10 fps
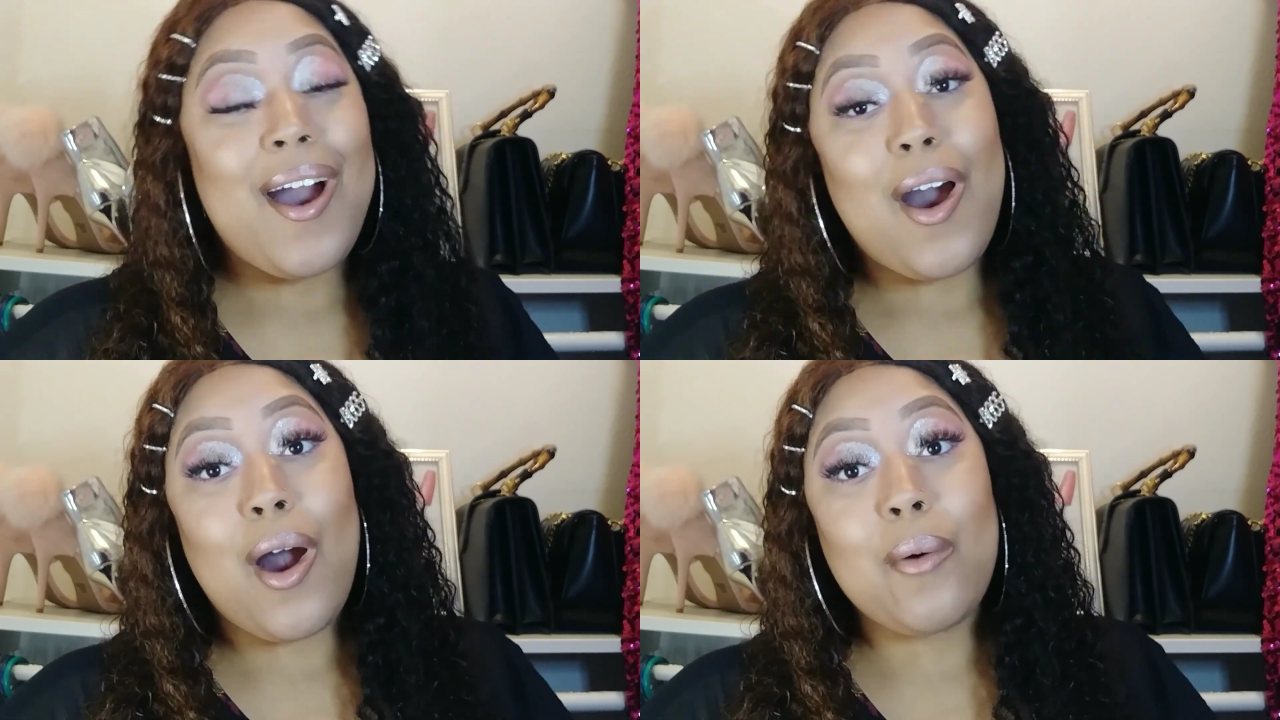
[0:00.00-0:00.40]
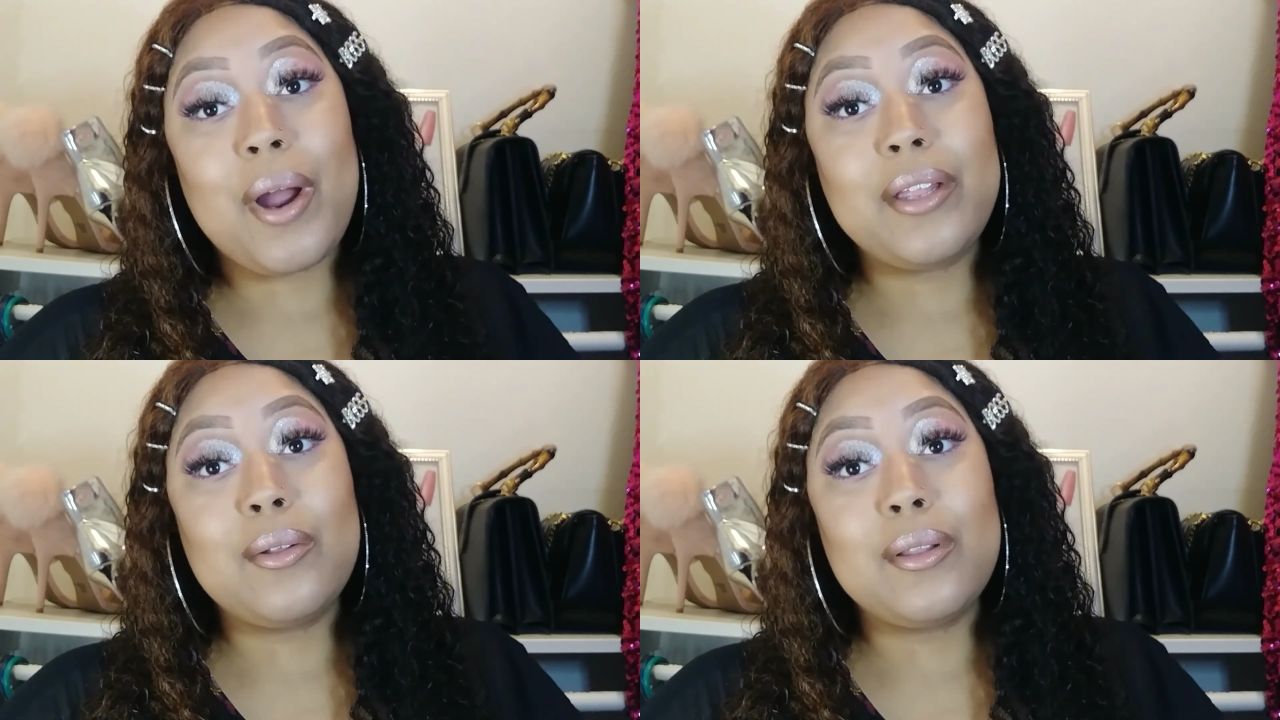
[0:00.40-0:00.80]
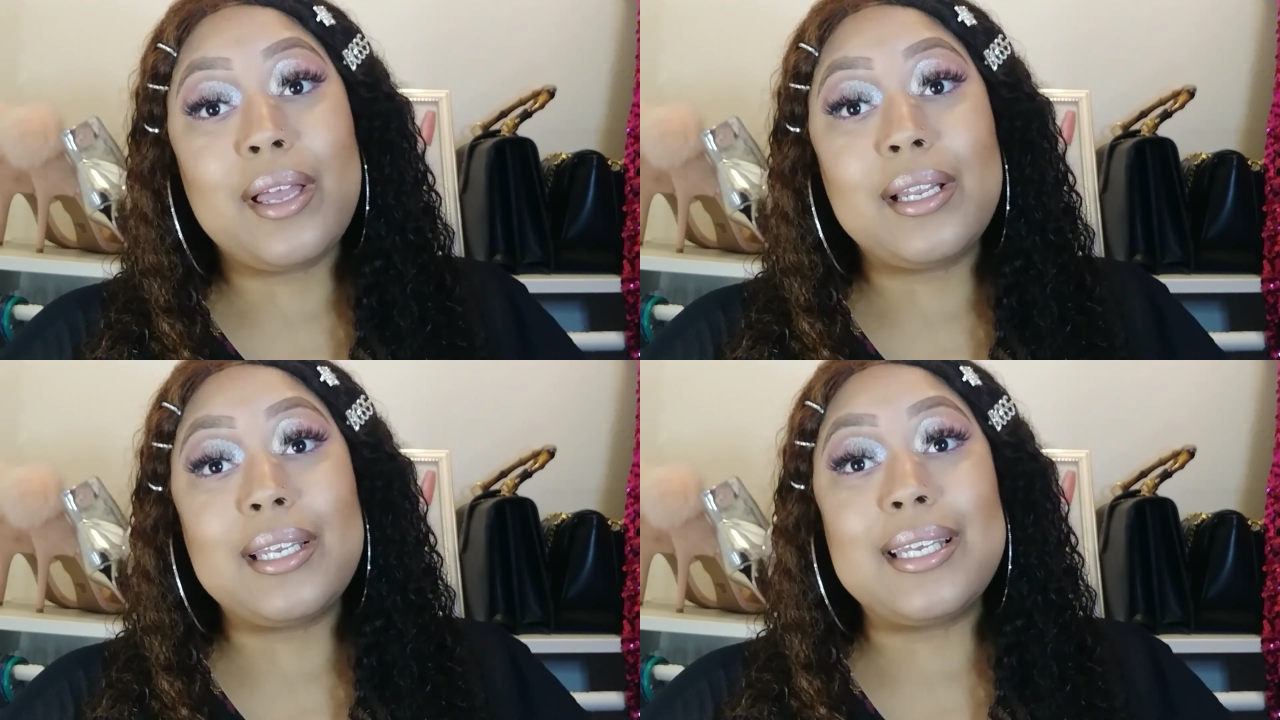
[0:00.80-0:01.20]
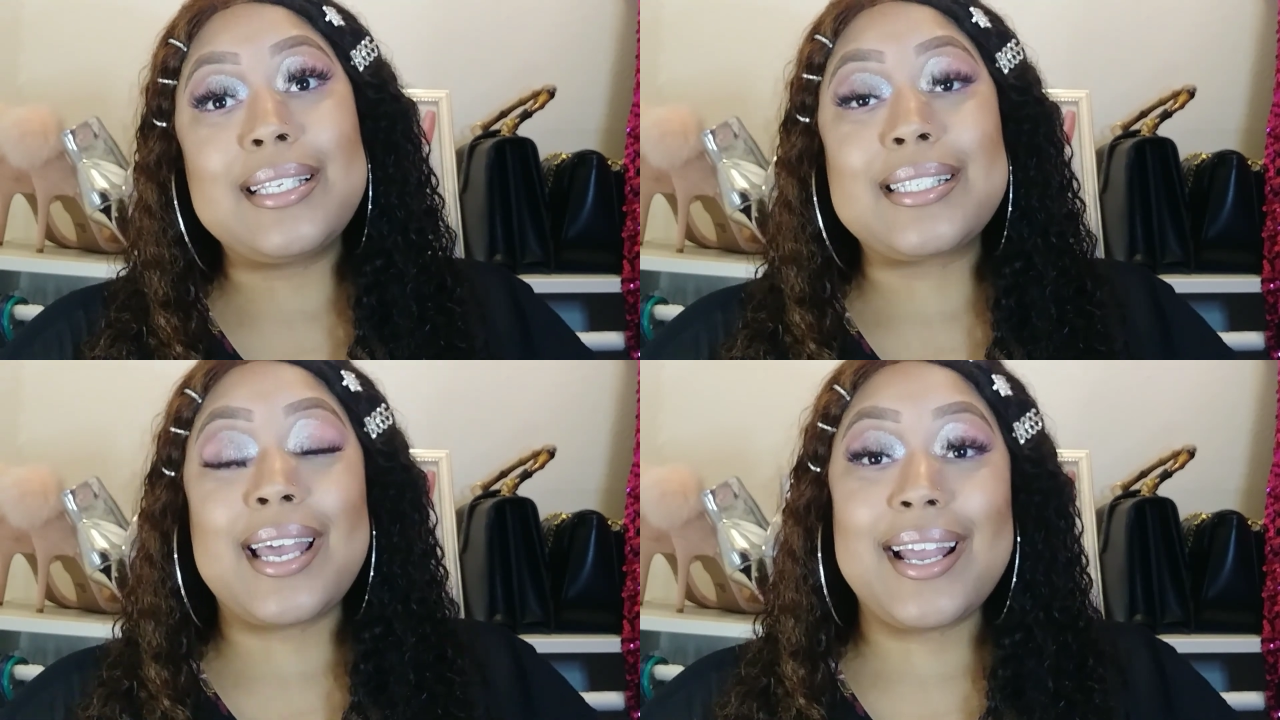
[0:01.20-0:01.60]
All right, you
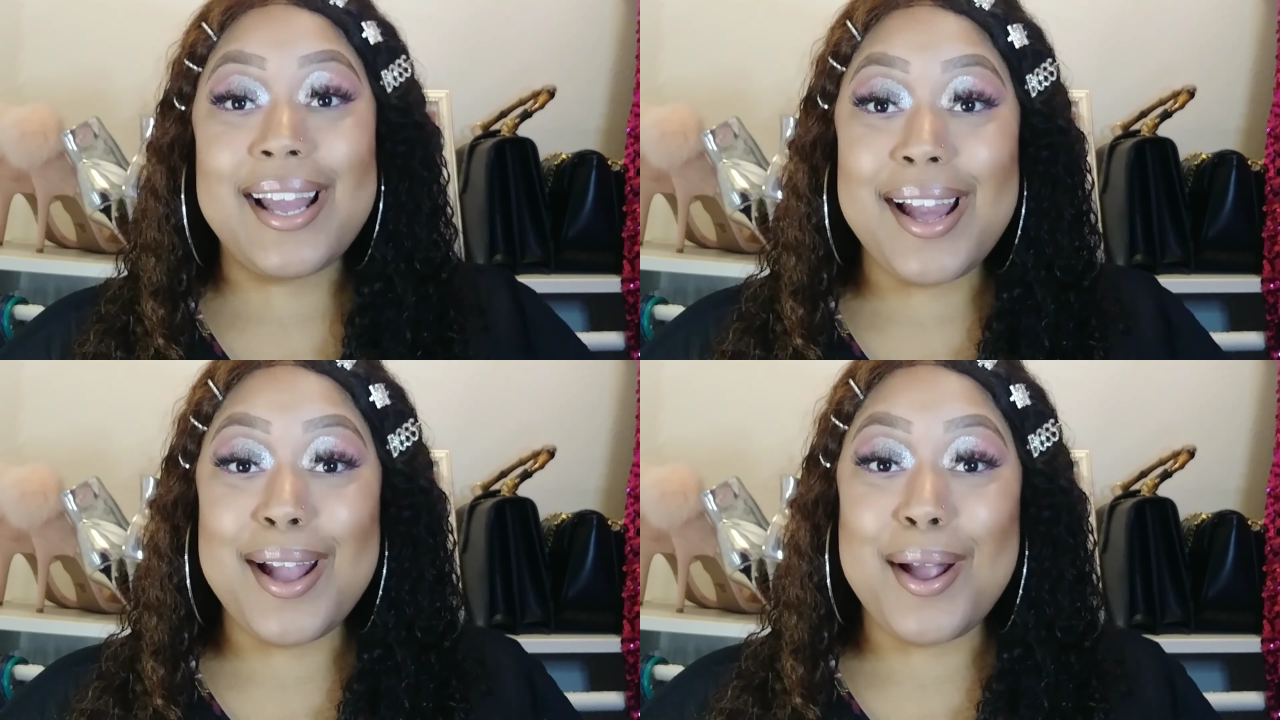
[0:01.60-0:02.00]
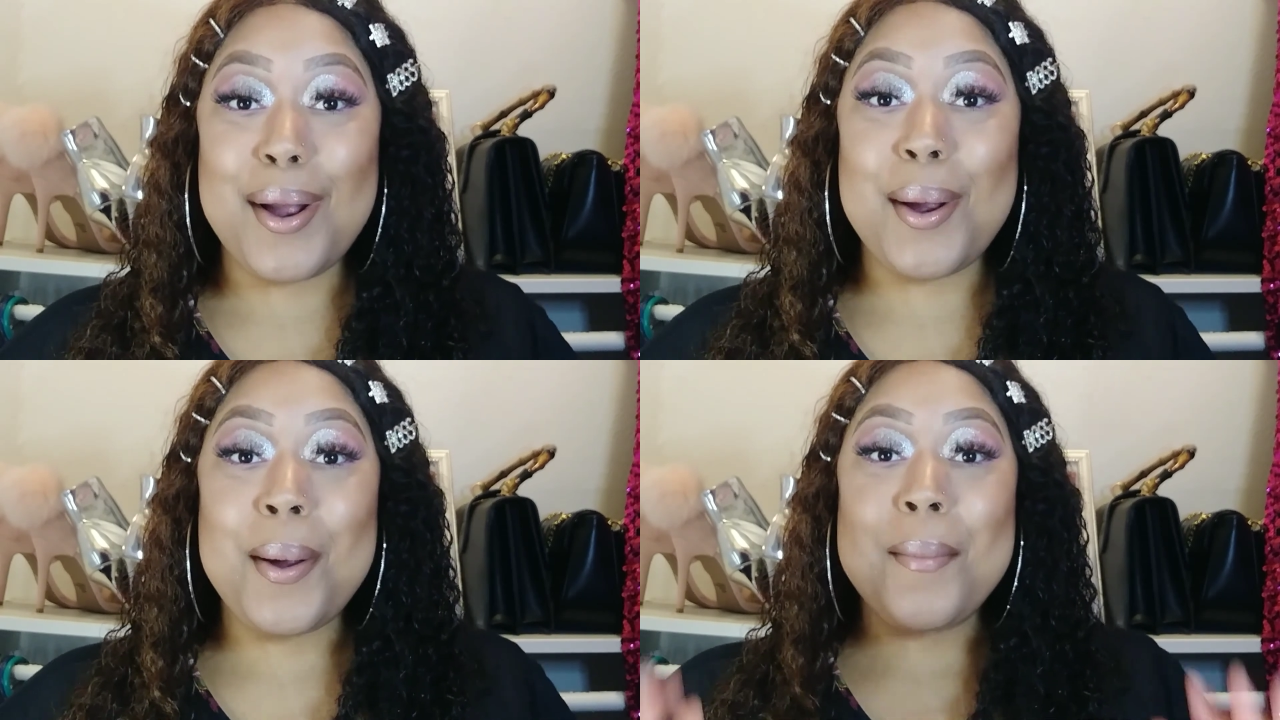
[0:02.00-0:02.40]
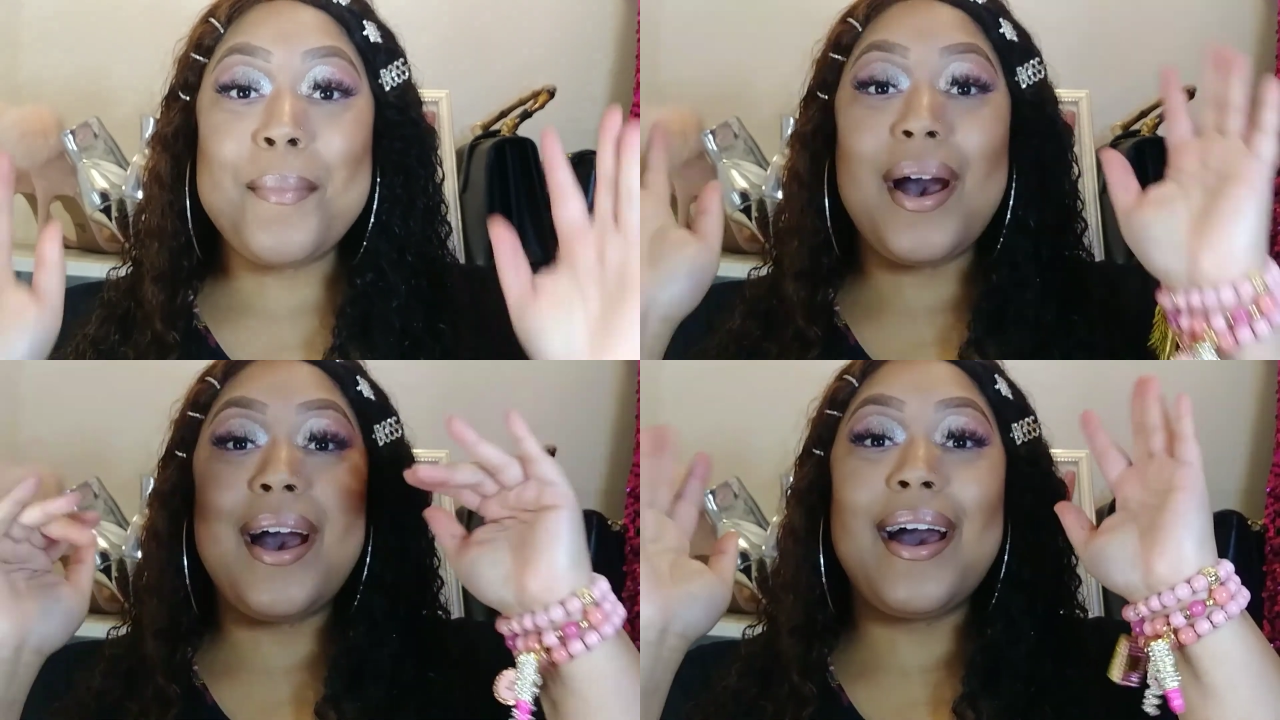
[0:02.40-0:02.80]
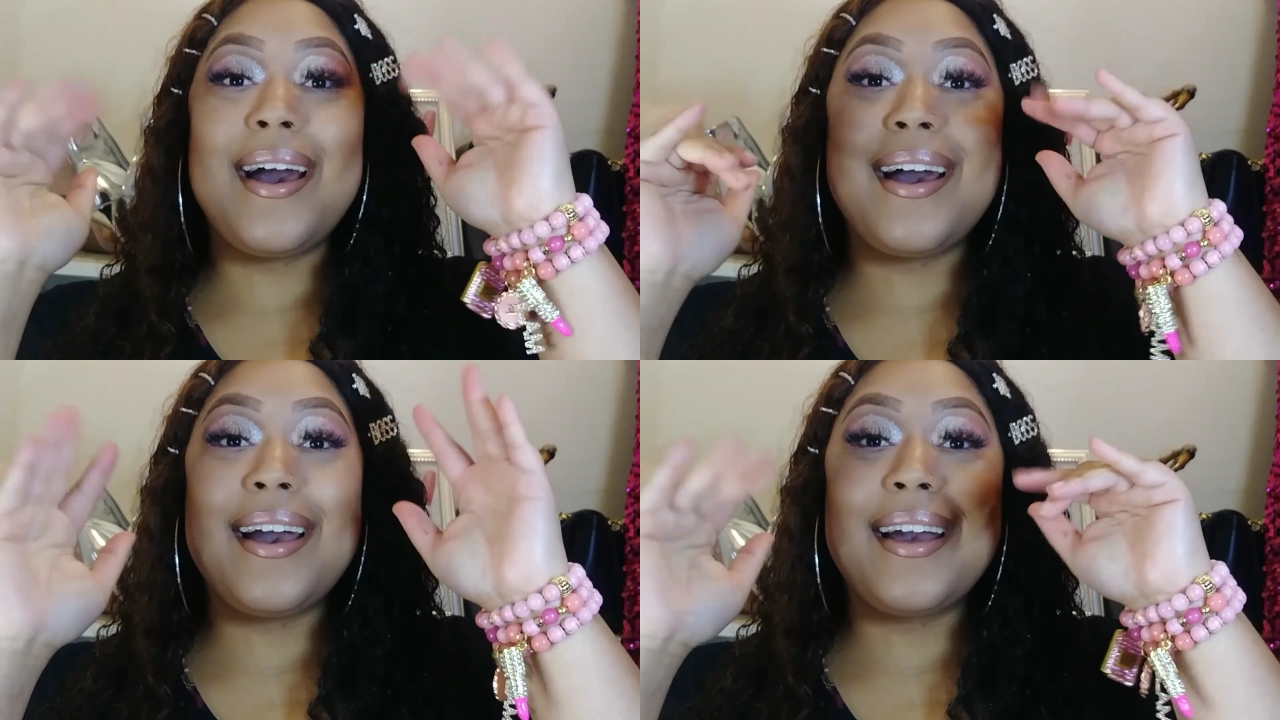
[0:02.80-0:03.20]
ladies, take care.
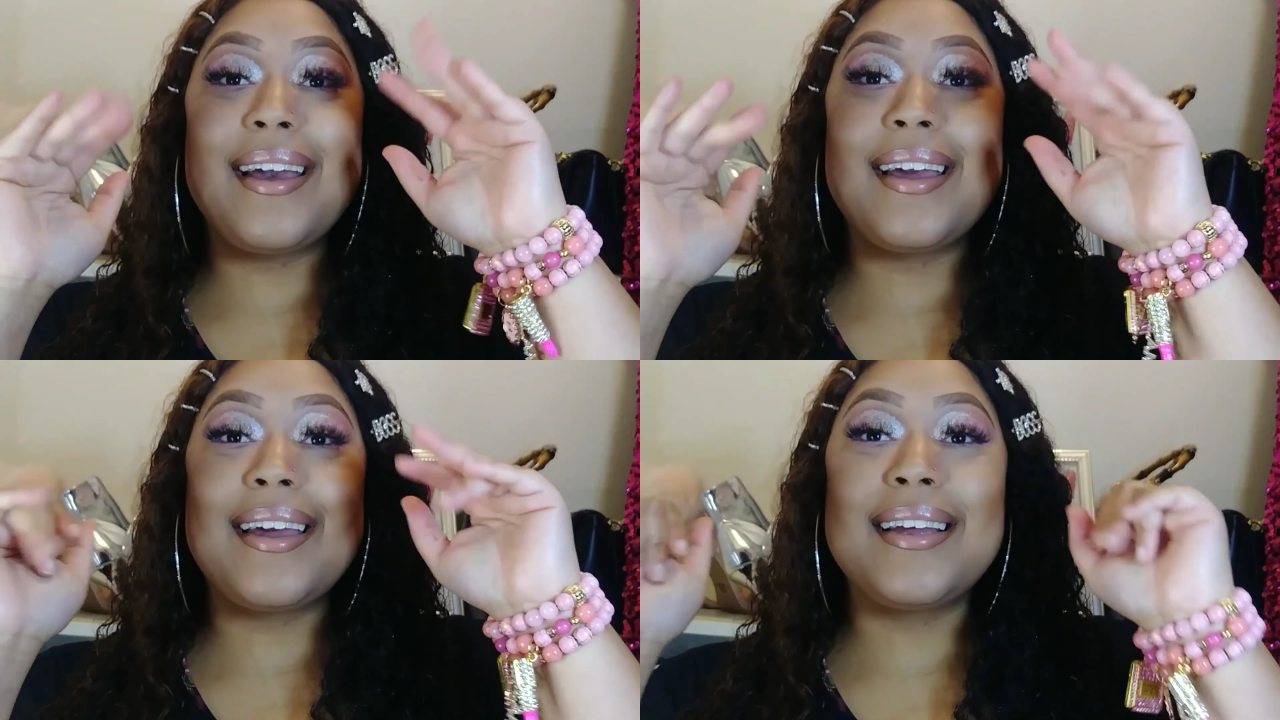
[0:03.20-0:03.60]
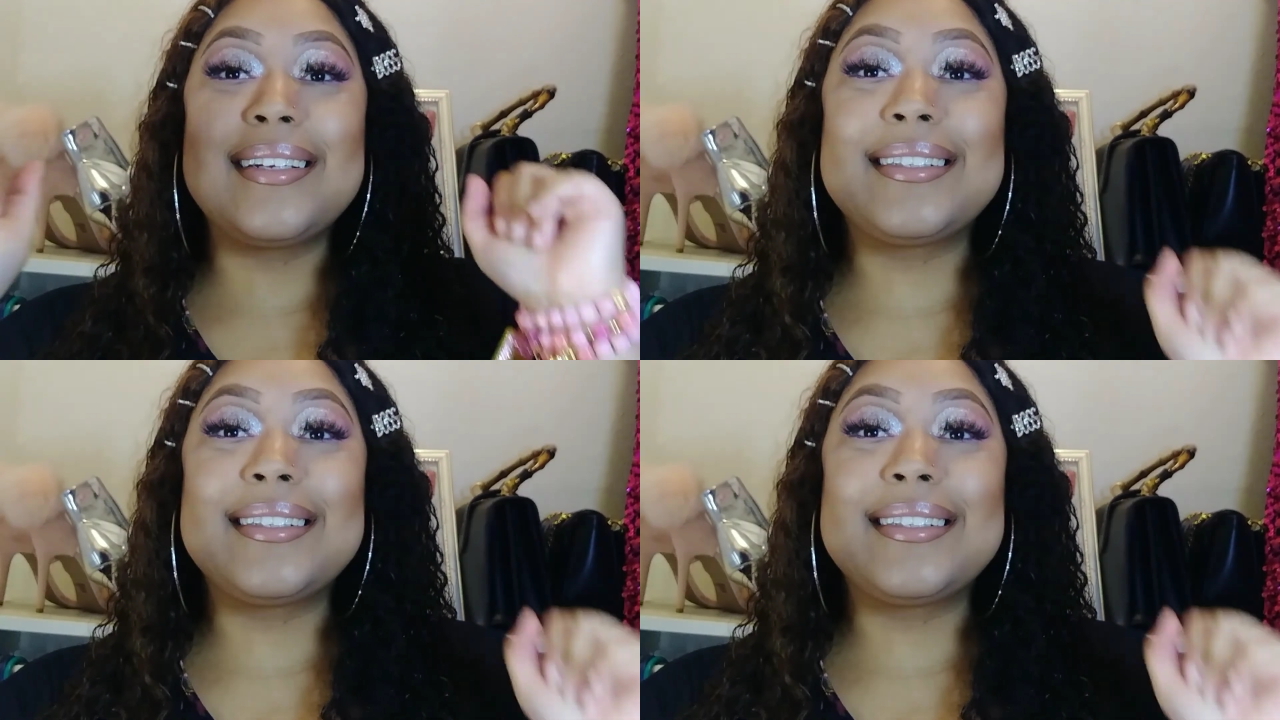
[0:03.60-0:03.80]
Bye.